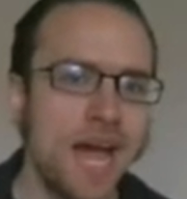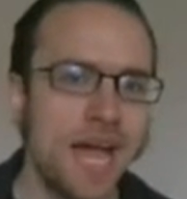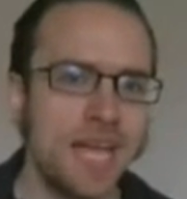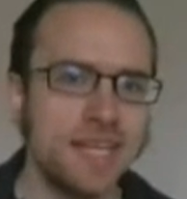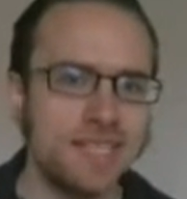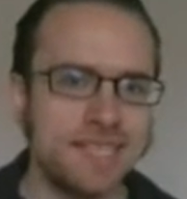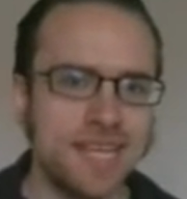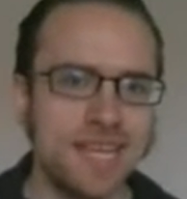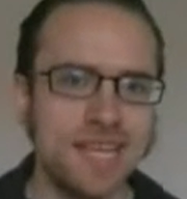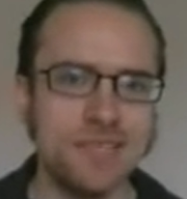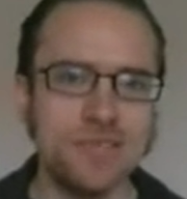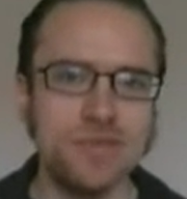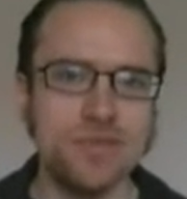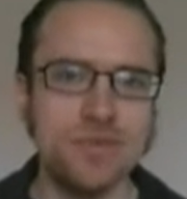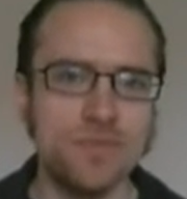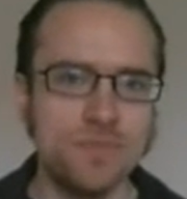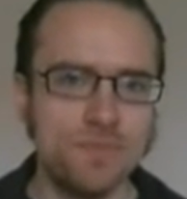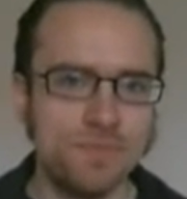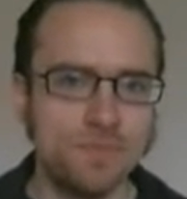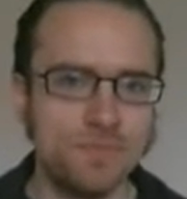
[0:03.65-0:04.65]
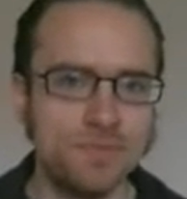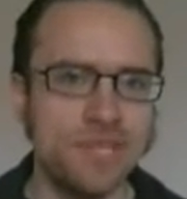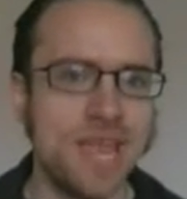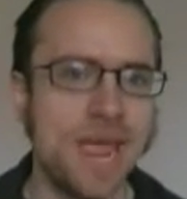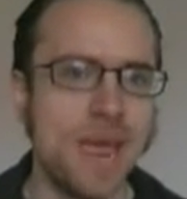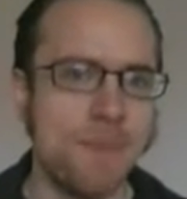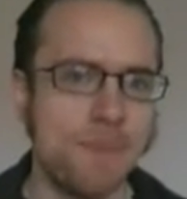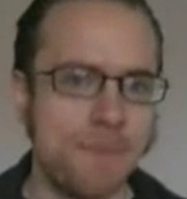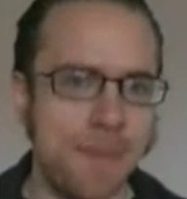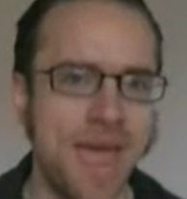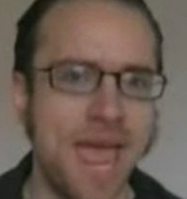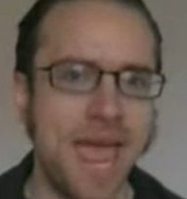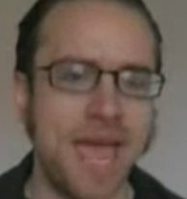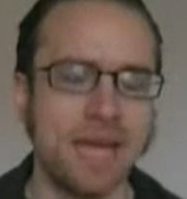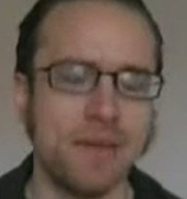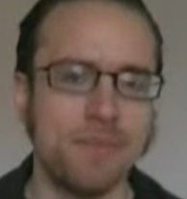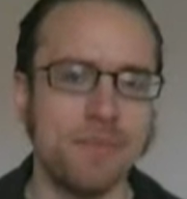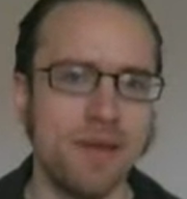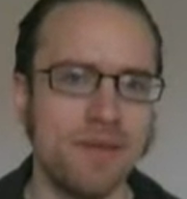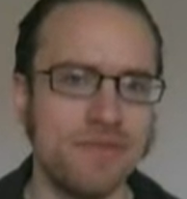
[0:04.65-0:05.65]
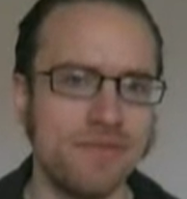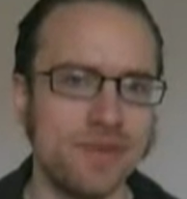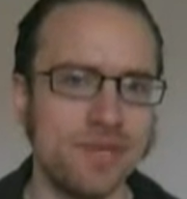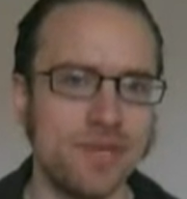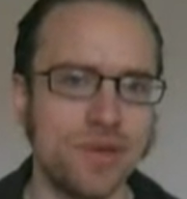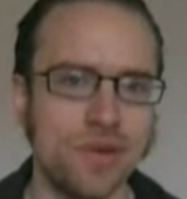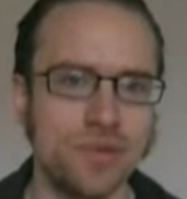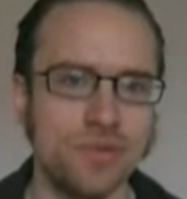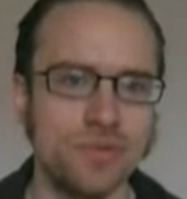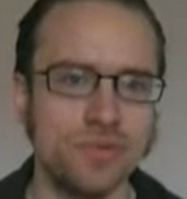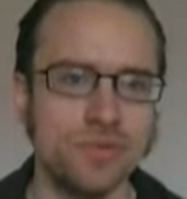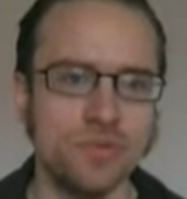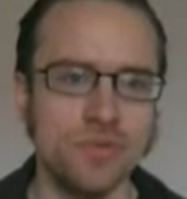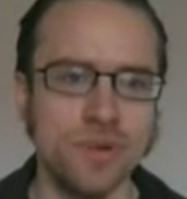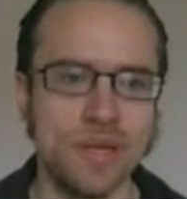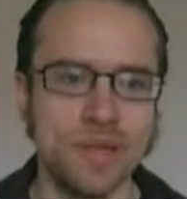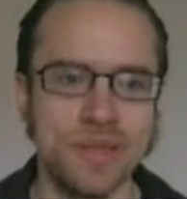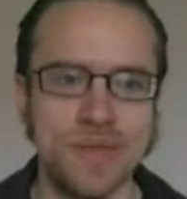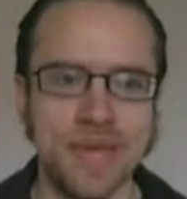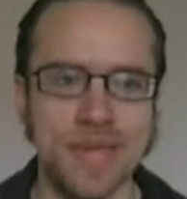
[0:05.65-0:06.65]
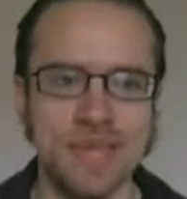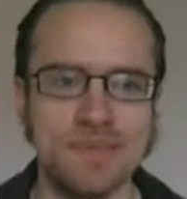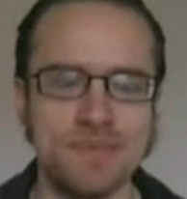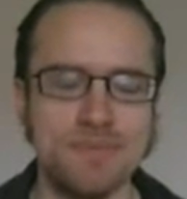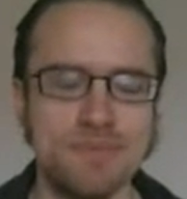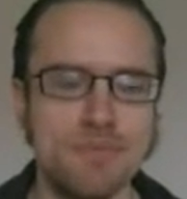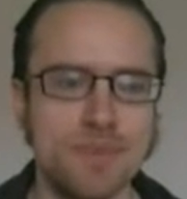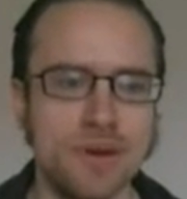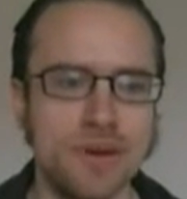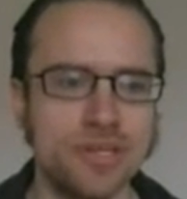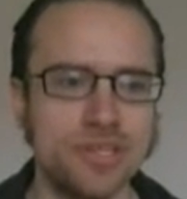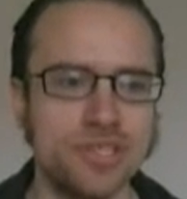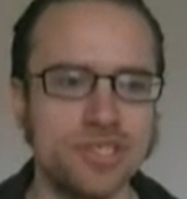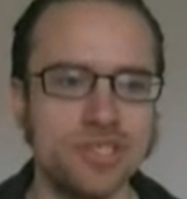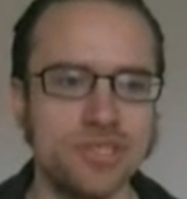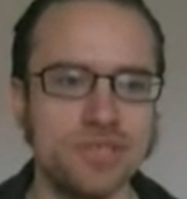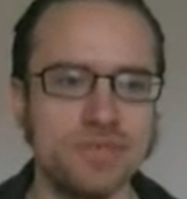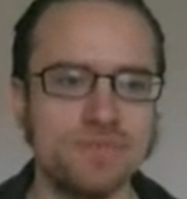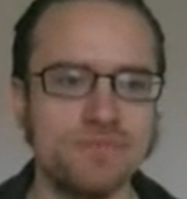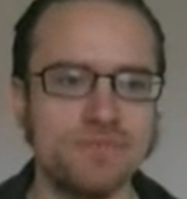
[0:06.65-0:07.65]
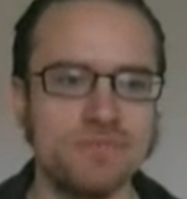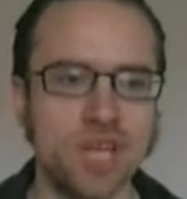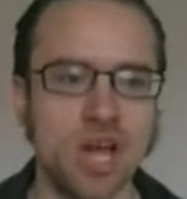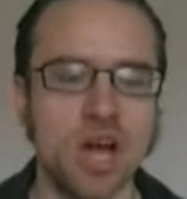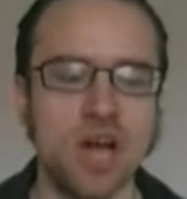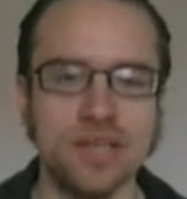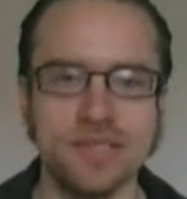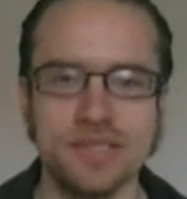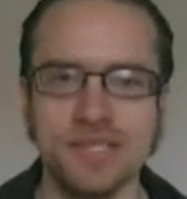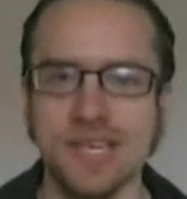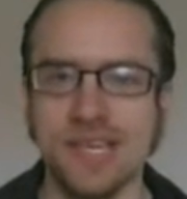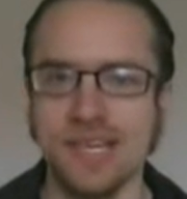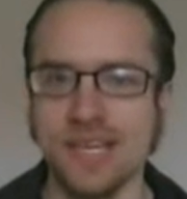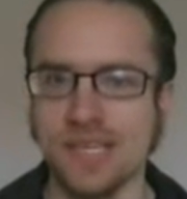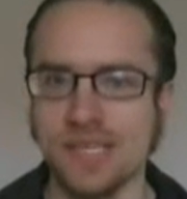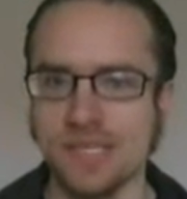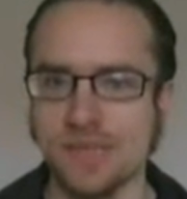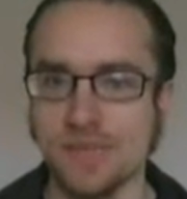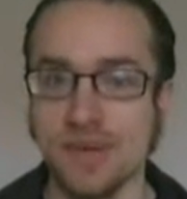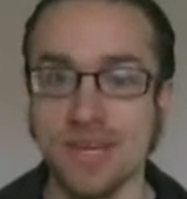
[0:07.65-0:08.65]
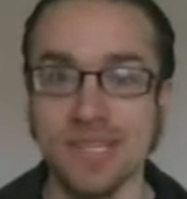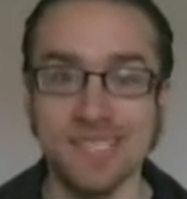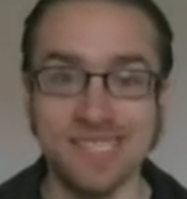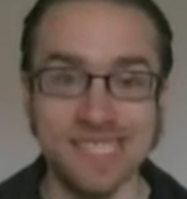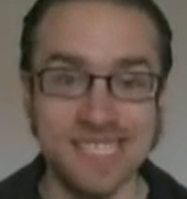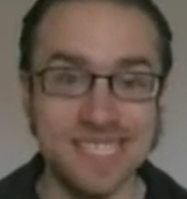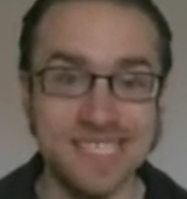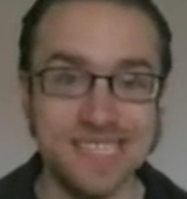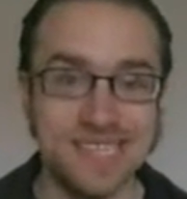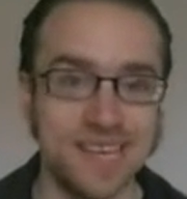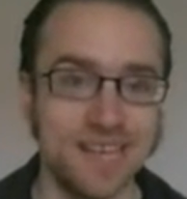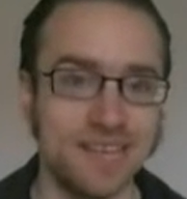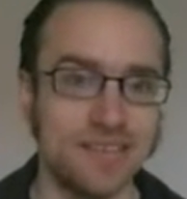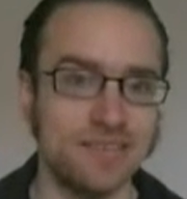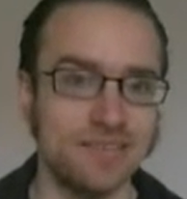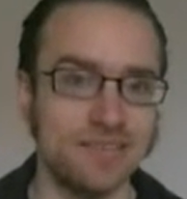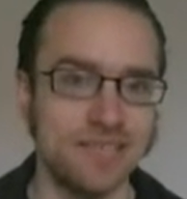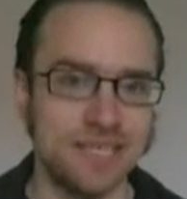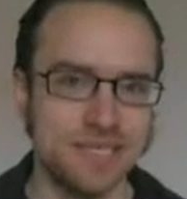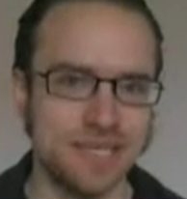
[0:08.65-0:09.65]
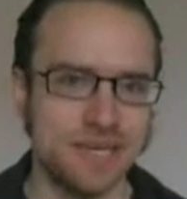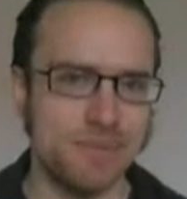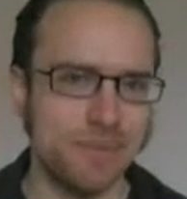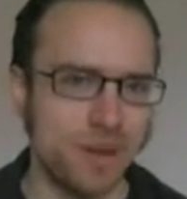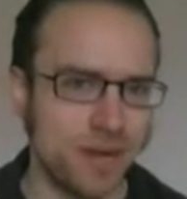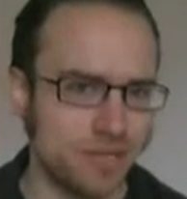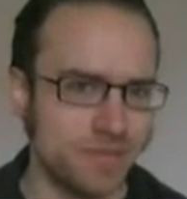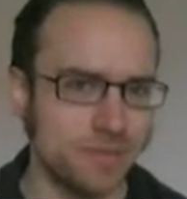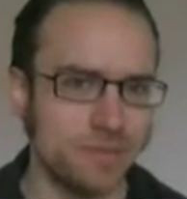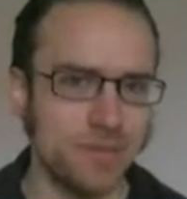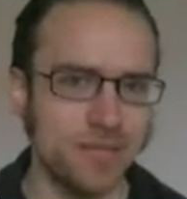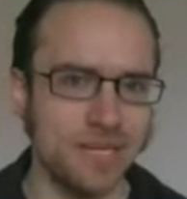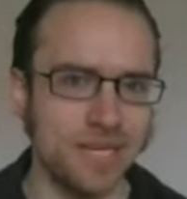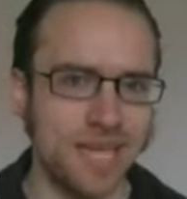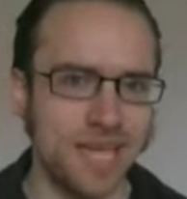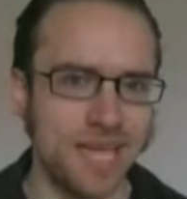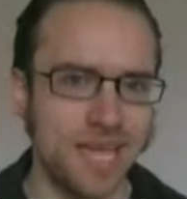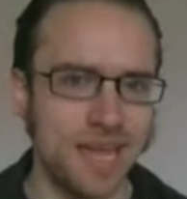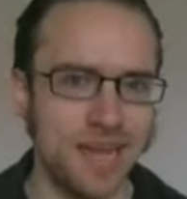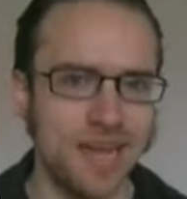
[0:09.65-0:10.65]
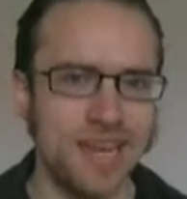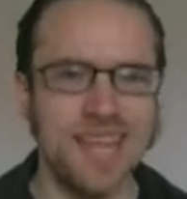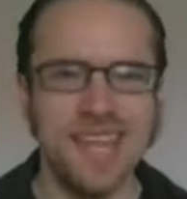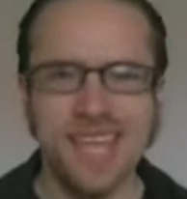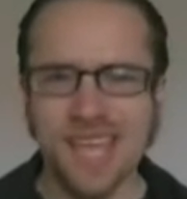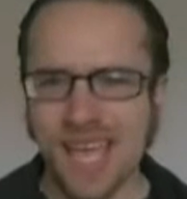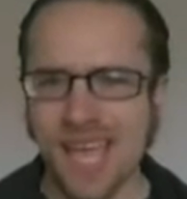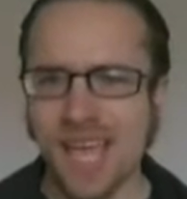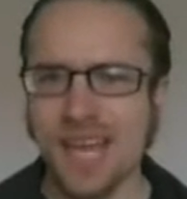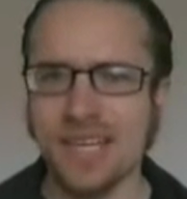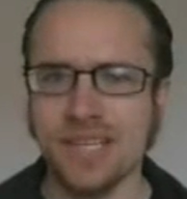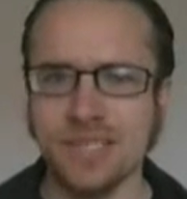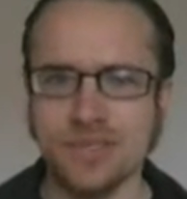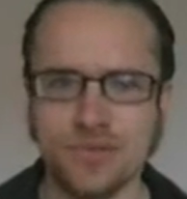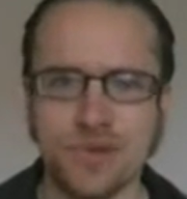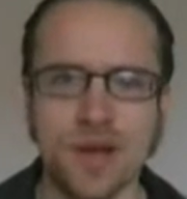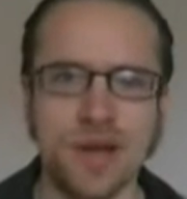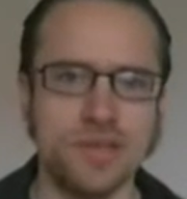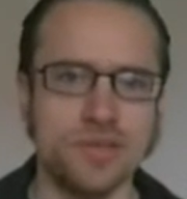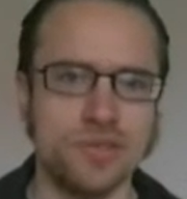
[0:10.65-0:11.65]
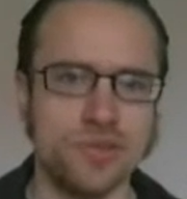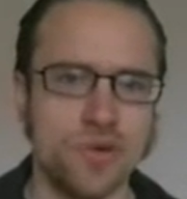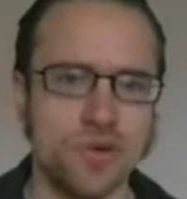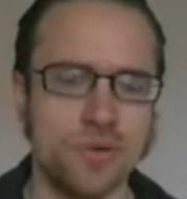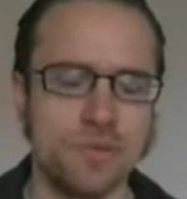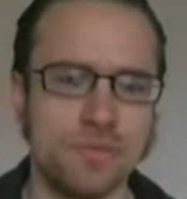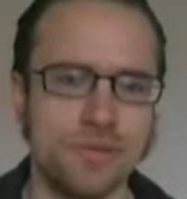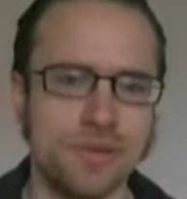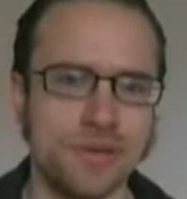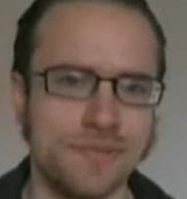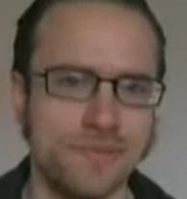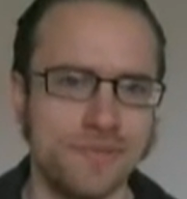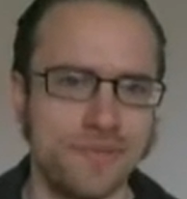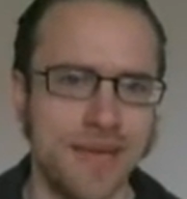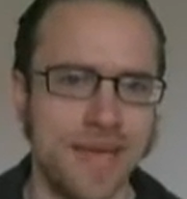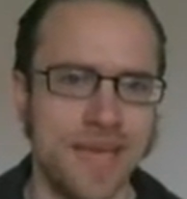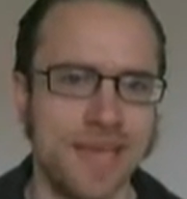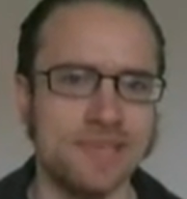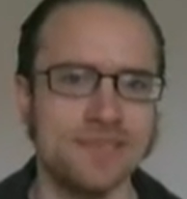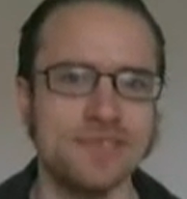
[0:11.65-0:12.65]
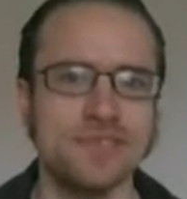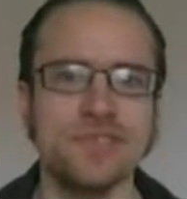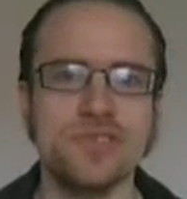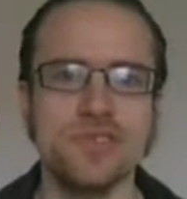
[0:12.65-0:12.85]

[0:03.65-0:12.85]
I tend to jam-pack my videos with as much content, as many details as I possibly can, and I try to talk pretty fast.